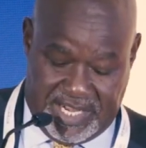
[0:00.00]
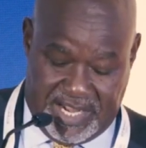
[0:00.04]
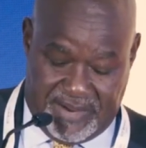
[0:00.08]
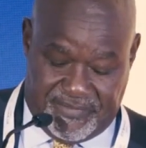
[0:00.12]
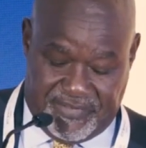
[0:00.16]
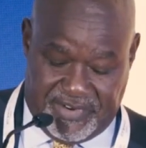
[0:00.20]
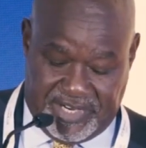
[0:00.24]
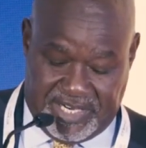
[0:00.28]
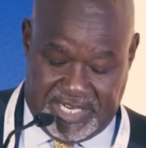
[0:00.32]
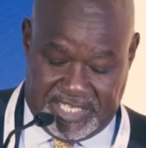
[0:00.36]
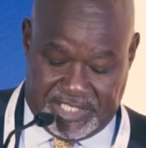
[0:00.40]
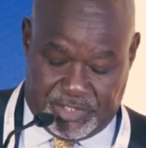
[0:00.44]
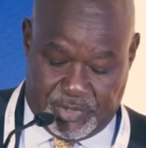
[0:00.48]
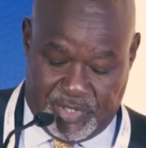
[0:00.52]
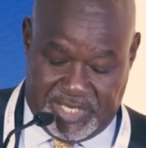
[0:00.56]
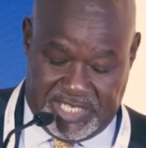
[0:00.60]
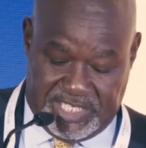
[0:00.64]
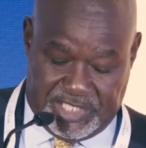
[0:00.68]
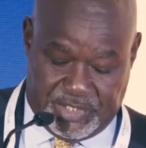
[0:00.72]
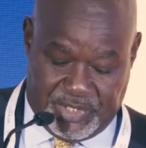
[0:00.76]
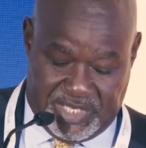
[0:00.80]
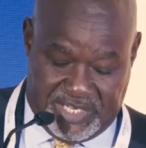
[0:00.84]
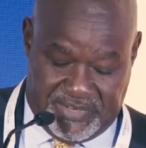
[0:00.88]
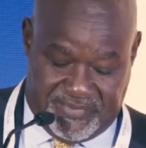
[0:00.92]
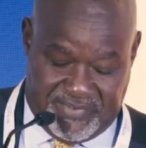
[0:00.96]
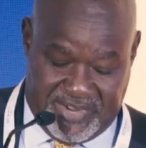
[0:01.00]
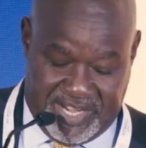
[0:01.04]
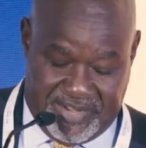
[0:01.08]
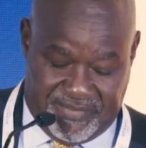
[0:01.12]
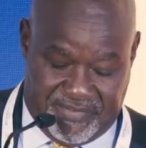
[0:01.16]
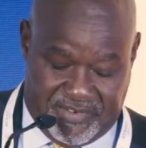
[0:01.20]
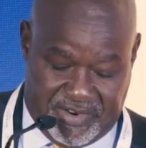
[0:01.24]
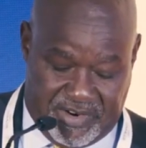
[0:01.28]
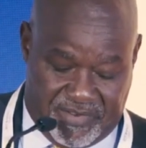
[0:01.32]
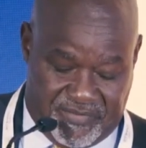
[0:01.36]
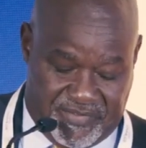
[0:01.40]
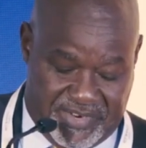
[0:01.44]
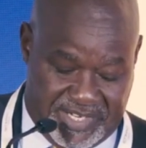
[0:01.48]
Africa
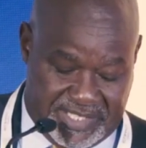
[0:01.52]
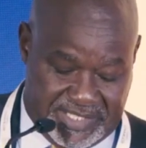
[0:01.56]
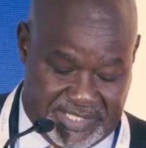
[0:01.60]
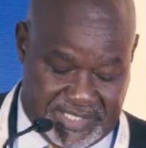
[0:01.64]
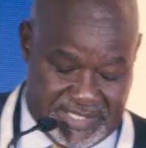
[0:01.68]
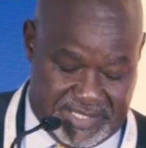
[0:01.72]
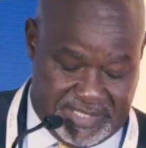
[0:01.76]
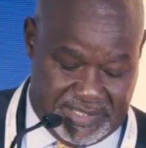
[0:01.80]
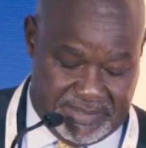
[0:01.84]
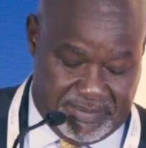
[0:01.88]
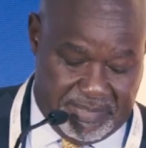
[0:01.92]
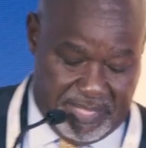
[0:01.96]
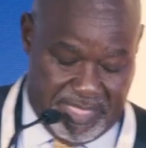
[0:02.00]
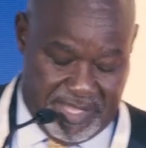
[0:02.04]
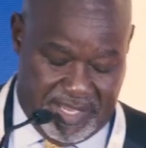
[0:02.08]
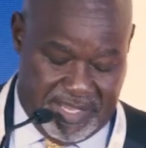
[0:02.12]
2025 conference.